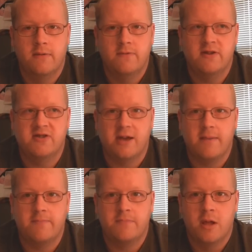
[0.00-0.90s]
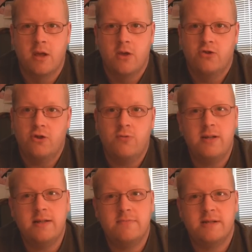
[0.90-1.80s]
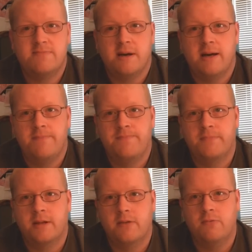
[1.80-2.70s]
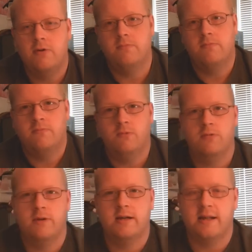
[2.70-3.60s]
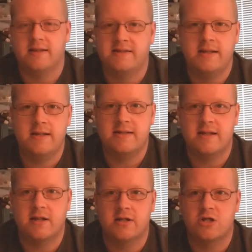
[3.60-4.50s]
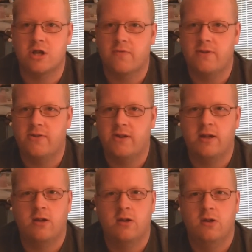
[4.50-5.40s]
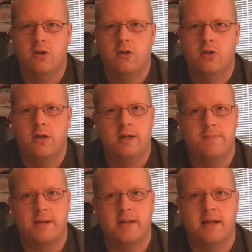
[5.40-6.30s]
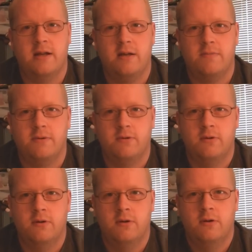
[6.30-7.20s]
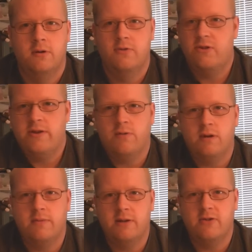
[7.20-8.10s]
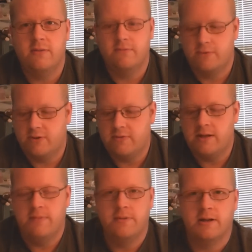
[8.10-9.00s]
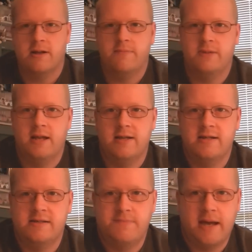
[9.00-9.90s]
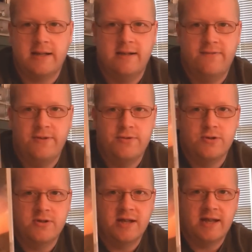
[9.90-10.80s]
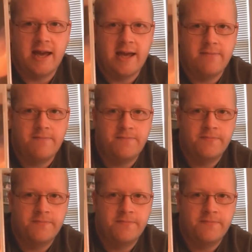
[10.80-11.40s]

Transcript: for this game. So I went into Best Buy one week, and I'd seen it sitting on the shelf, and I was like, I gotta pick that up. It was only $20, so I went ahead and picked it up, and that is Back to the Future, the game,